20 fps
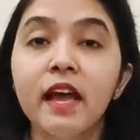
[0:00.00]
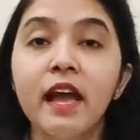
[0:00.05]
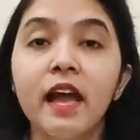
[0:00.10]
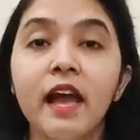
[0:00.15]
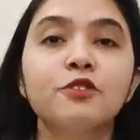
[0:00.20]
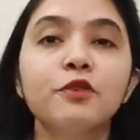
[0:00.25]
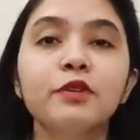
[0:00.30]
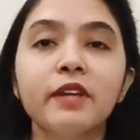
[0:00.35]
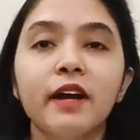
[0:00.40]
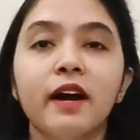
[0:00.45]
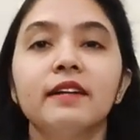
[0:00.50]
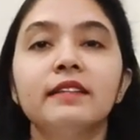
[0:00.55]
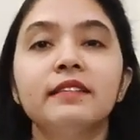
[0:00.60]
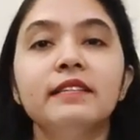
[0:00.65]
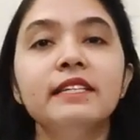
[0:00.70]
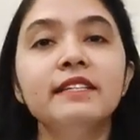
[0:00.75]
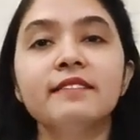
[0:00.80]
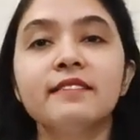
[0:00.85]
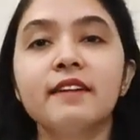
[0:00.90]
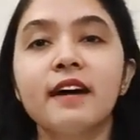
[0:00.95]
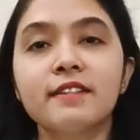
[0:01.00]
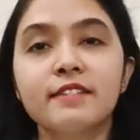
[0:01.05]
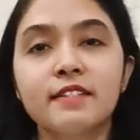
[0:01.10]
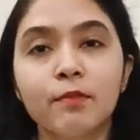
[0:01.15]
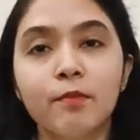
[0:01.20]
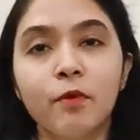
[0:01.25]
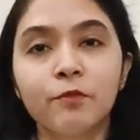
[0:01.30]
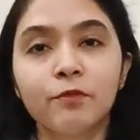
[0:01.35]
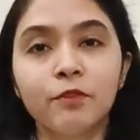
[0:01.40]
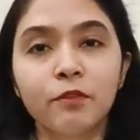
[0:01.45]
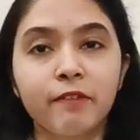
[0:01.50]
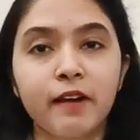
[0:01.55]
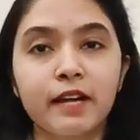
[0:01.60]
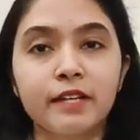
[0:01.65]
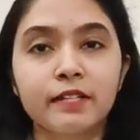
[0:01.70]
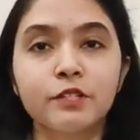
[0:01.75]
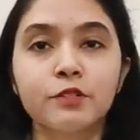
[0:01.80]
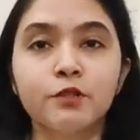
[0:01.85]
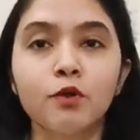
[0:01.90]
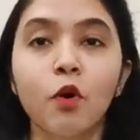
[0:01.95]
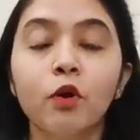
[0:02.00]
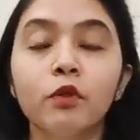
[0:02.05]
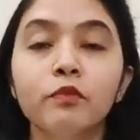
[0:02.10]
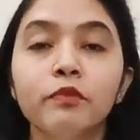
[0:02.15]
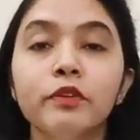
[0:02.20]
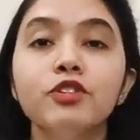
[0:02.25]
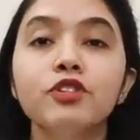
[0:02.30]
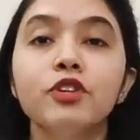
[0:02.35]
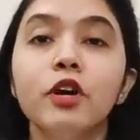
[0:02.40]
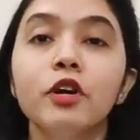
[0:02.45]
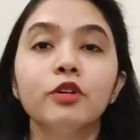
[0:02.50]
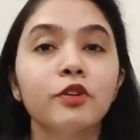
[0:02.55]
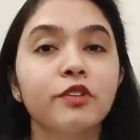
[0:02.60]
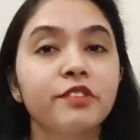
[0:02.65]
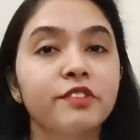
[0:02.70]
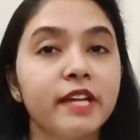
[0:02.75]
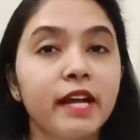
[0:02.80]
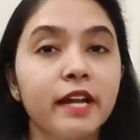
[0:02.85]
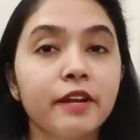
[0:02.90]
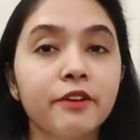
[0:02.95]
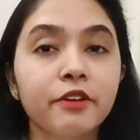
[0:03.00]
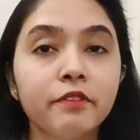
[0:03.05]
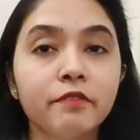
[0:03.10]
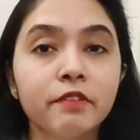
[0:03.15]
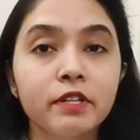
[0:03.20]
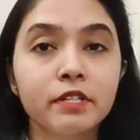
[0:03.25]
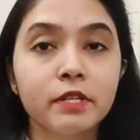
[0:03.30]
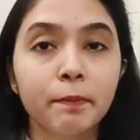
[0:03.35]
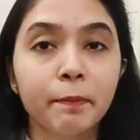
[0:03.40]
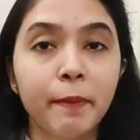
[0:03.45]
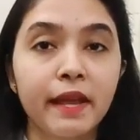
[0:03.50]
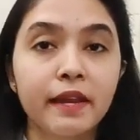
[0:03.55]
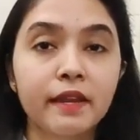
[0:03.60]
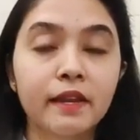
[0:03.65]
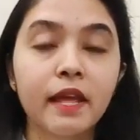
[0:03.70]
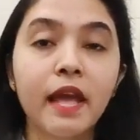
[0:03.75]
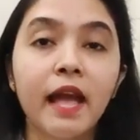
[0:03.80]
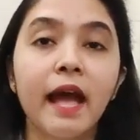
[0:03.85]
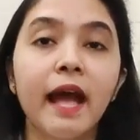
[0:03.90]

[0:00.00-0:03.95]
So yeah, these are some of the factors on which your salary will depend.